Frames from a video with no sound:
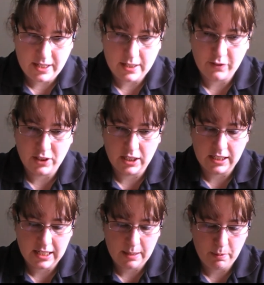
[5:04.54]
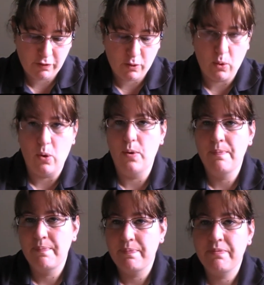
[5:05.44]
his virginity before
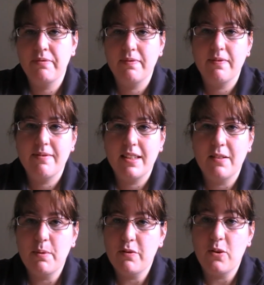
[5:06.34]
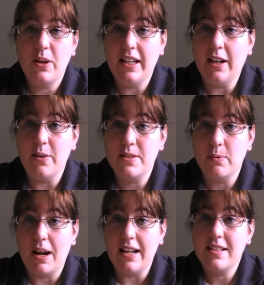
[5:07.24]
before he goes
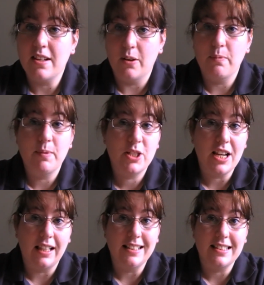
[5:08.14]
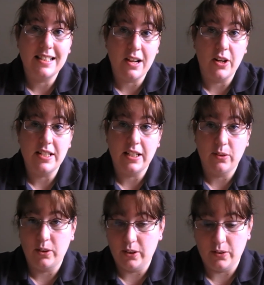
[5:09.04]
away. So Michelle is his ideal
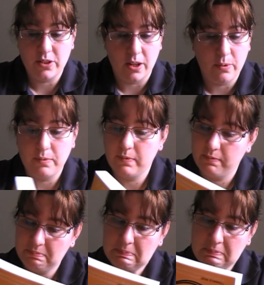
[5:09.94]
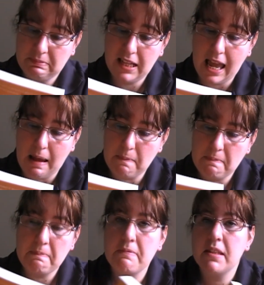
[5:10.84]
girl. So yeah,
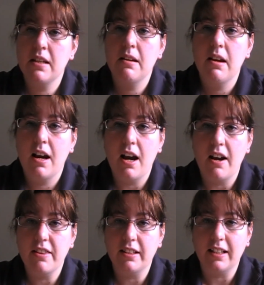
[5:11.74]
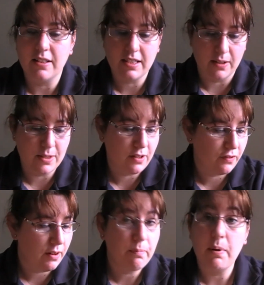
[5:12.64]
I think that sounds
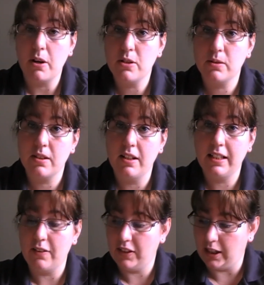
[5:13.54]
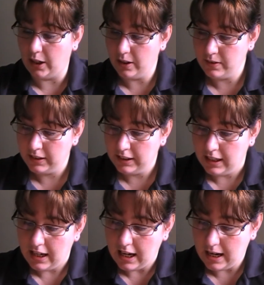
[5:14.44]
different, but I shall certainly give it a go.
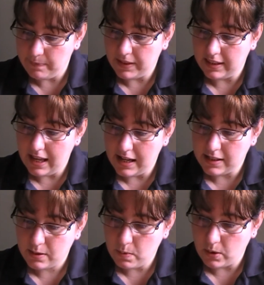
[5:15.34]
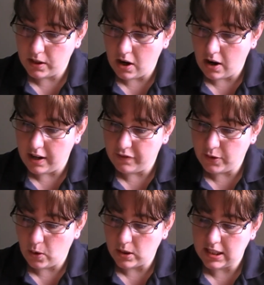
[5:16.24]
The next one I've
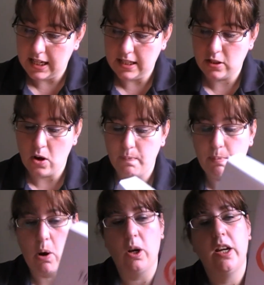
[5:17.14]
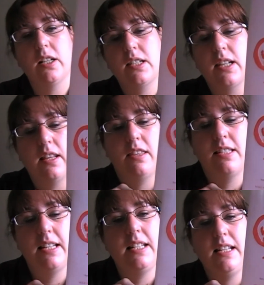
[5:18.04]
got is Tom Pollock's The
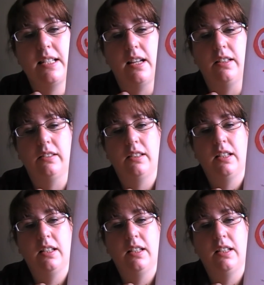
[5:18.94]
City Sun.